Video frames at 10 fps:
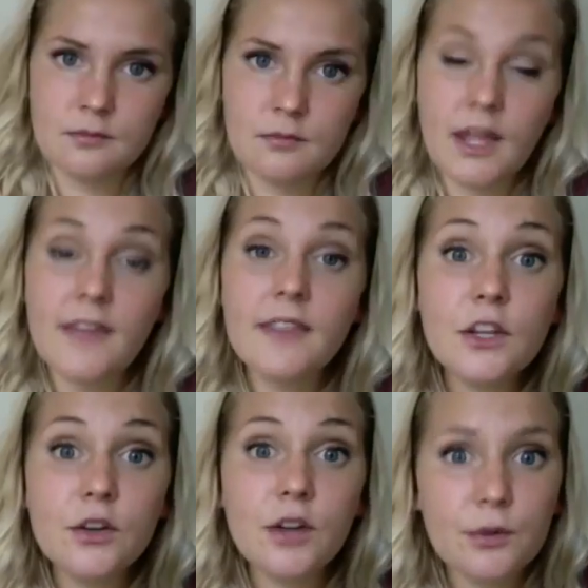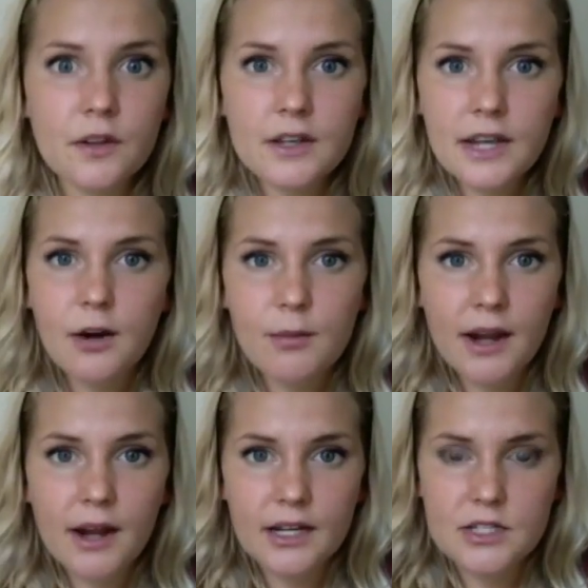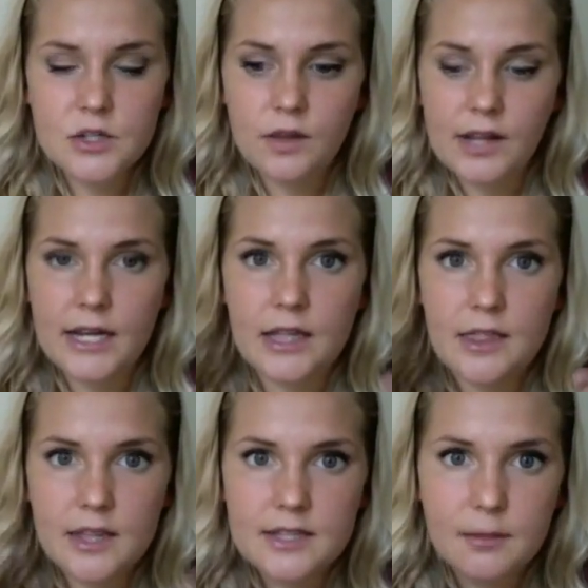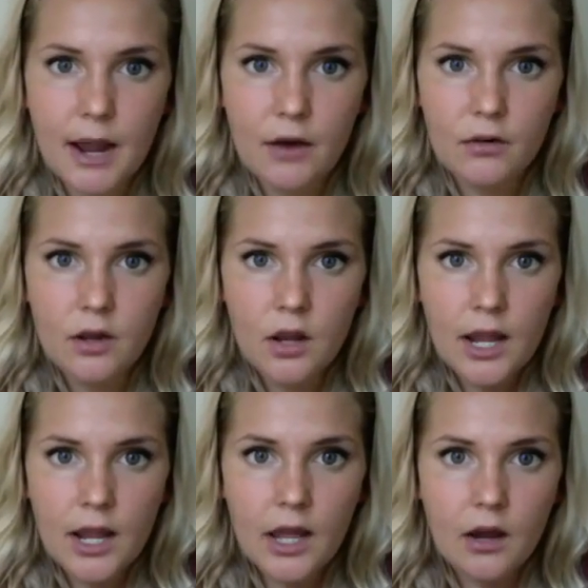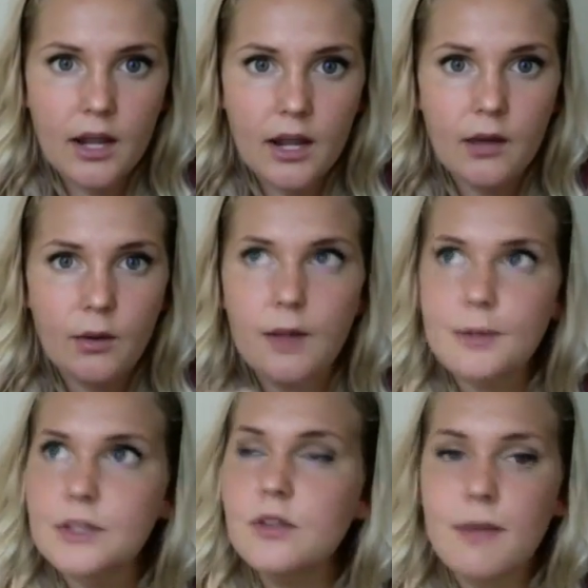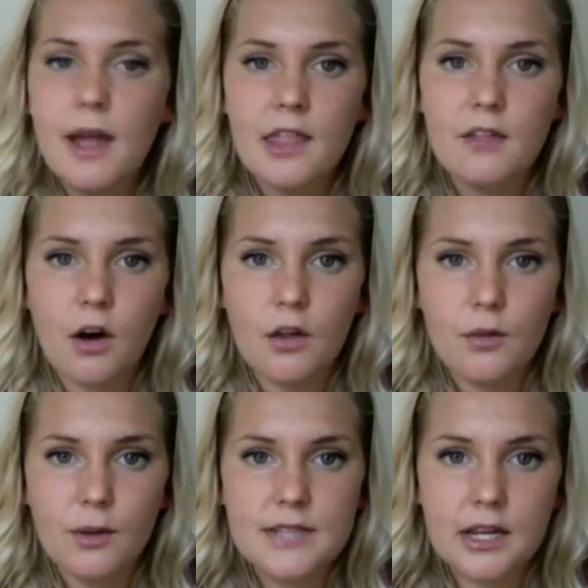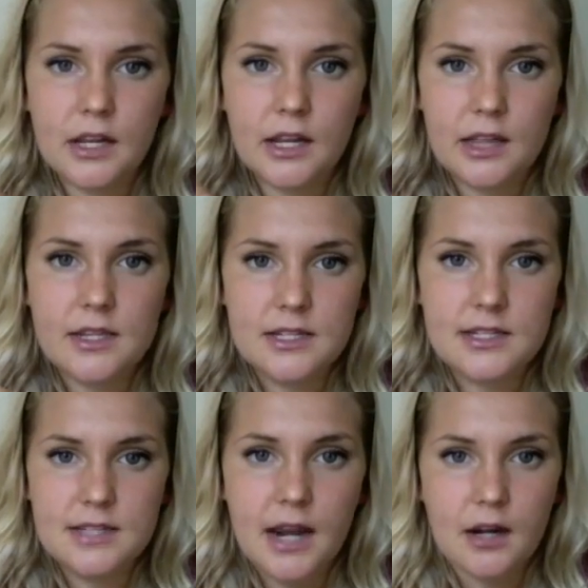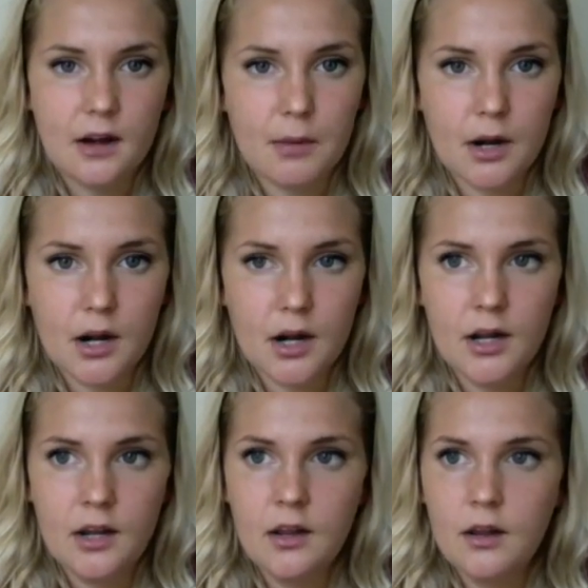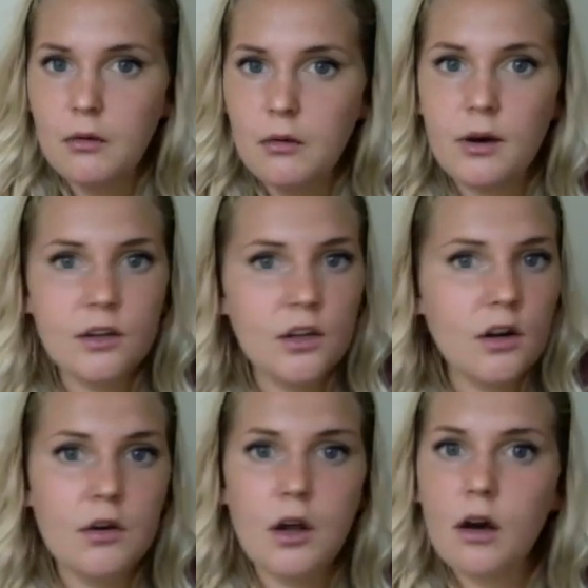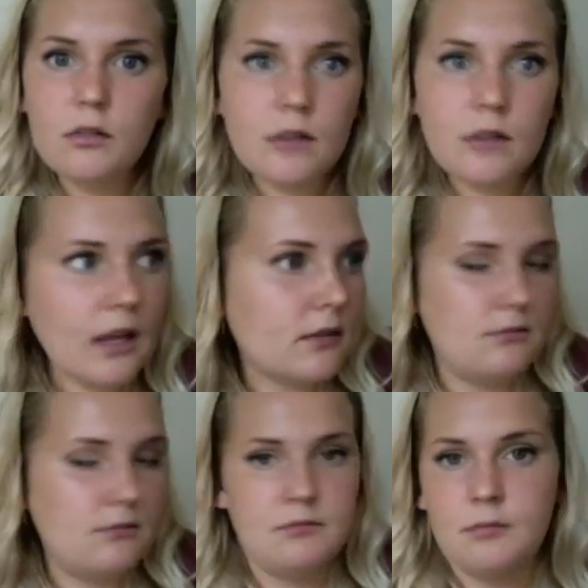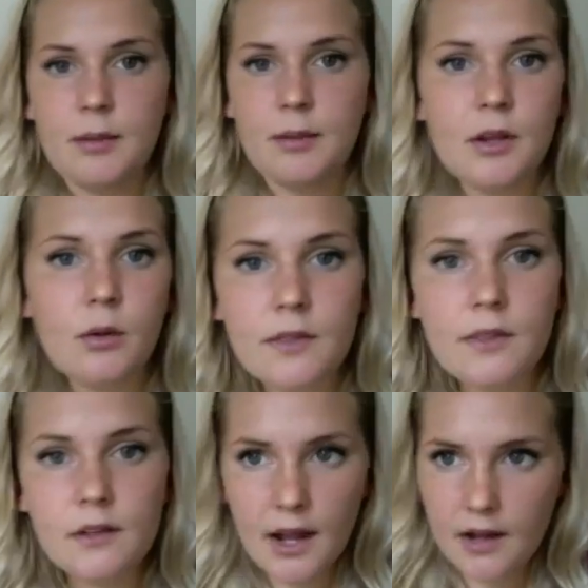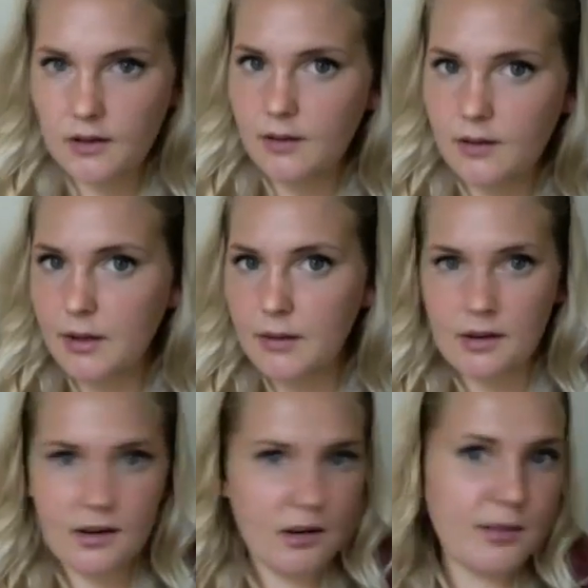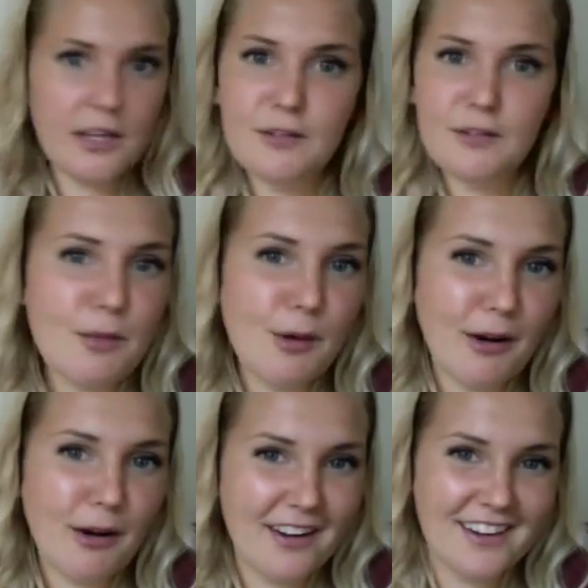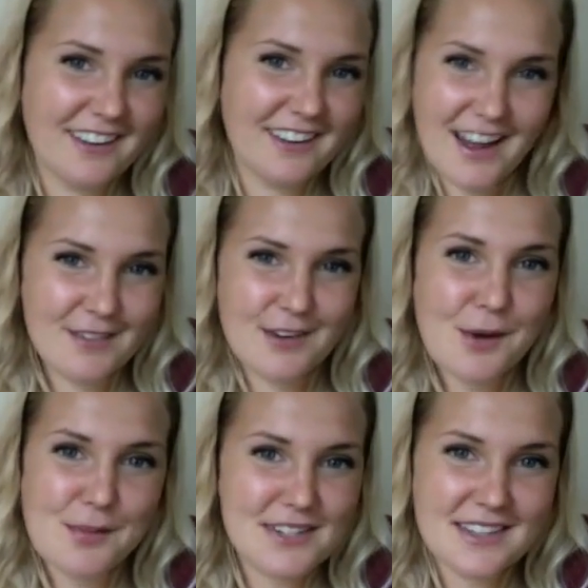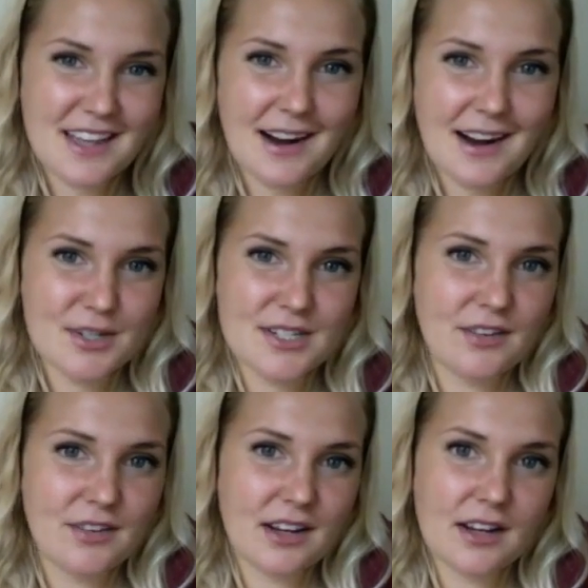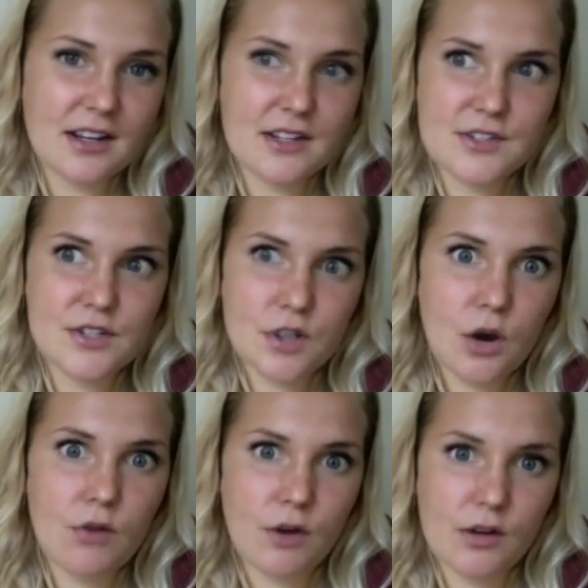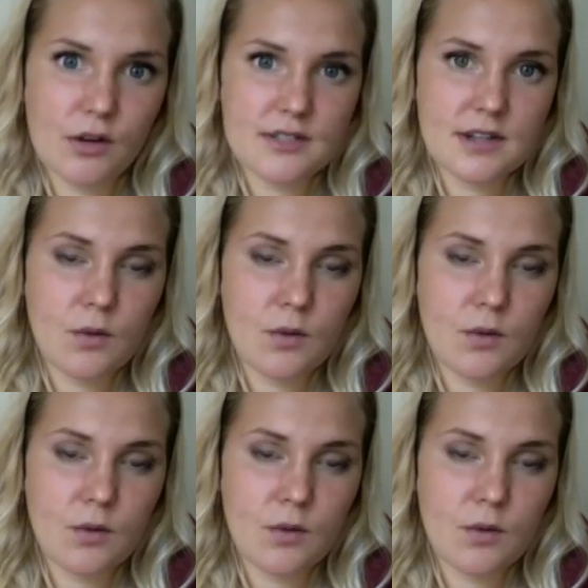And then you get really narrow-minded too. Like, I need this amount. Okay, well, let me do the math of all the ways I could get this exact number. Well, you don't know. Like, maybe you'll win the lottery, and it'll be even more. And you're not even open to that opportunity because you're so focused on